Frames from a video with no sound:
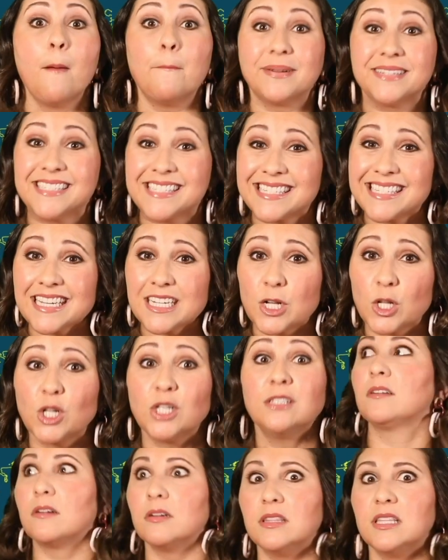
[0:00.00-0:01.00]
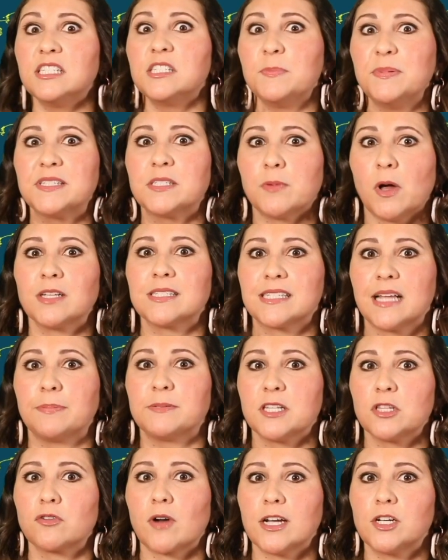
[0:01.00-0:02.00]
But still, could these be small
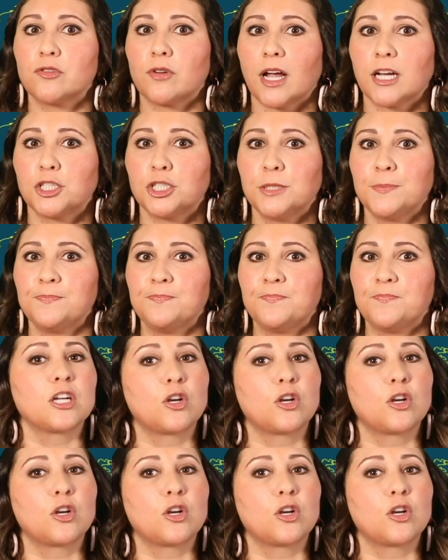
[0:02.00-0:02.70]
steps in the right direction?